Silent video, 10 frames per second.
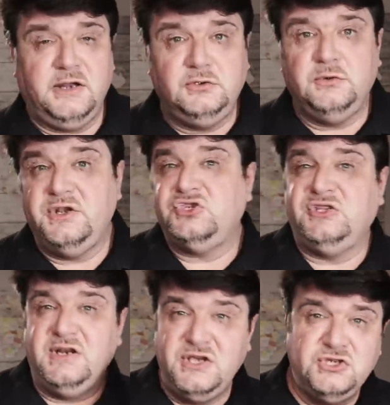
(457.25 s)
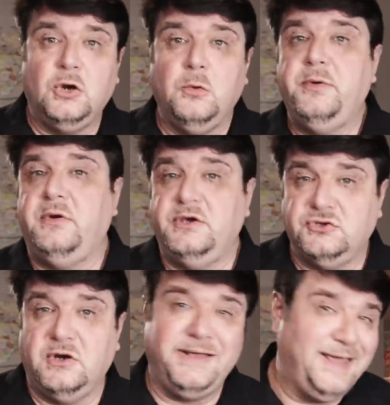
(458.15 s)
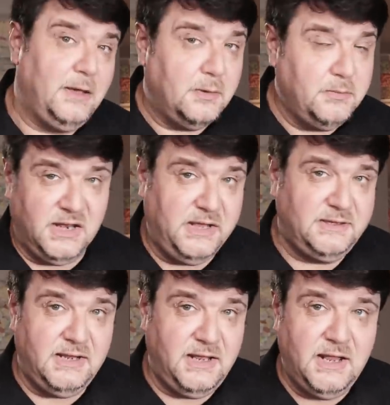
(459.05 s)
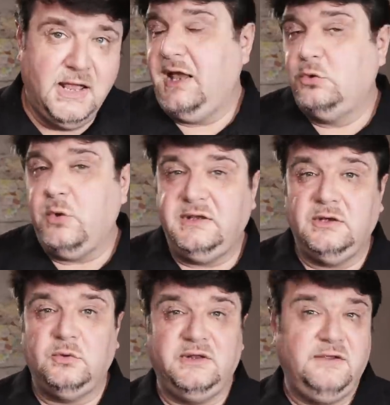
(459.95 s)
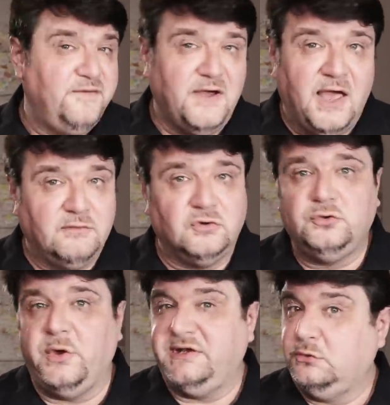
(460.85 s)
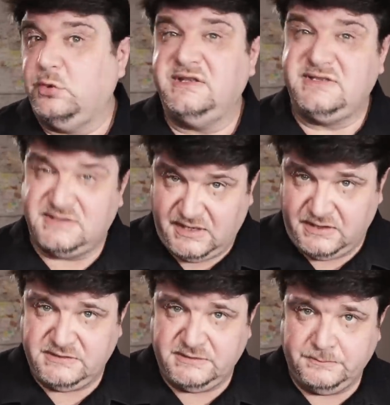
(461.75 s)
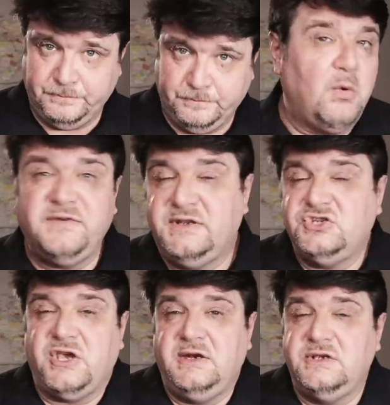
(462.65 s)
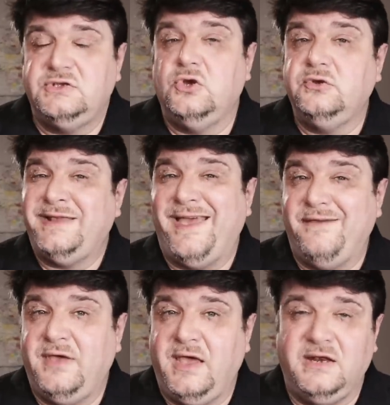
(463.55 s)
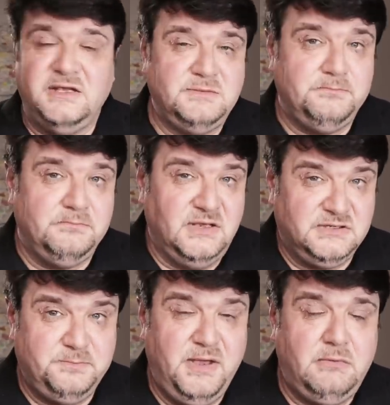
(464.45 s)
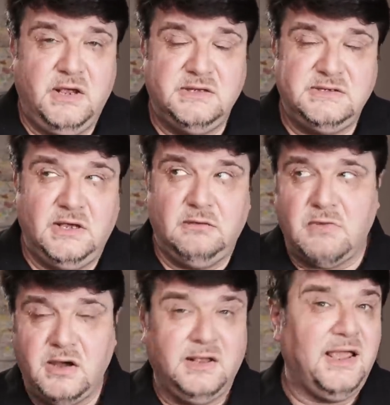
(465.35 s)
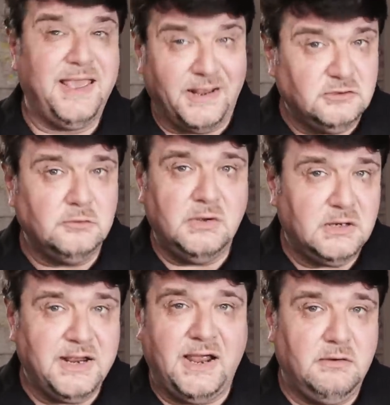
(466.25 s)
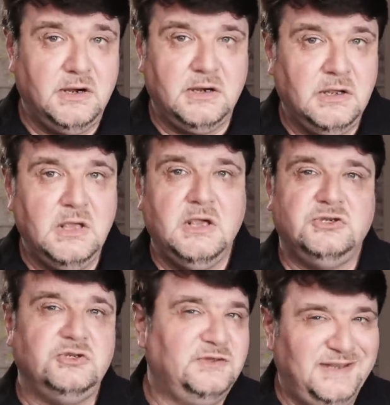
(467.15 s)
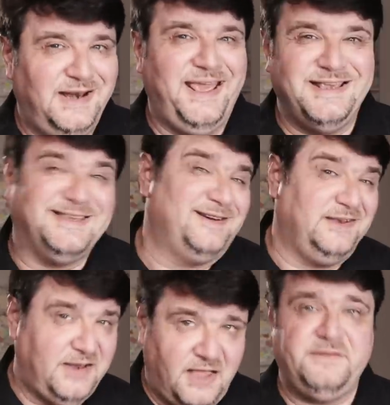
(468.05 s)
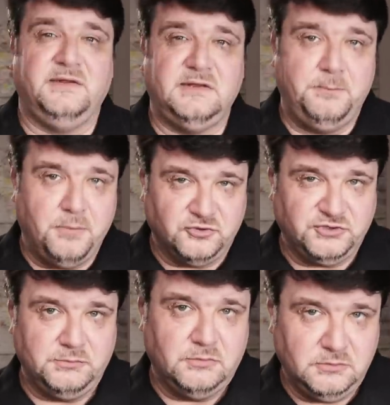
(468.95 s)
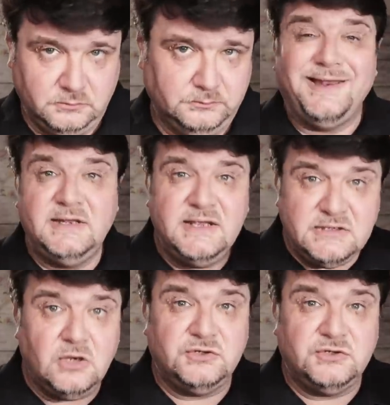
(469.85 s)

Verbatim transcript: and to reach the initial operational capability in 2025 or 2026. However, the Chinese don't have any experience in running a cattle carrier, so delays are definitely possible. And this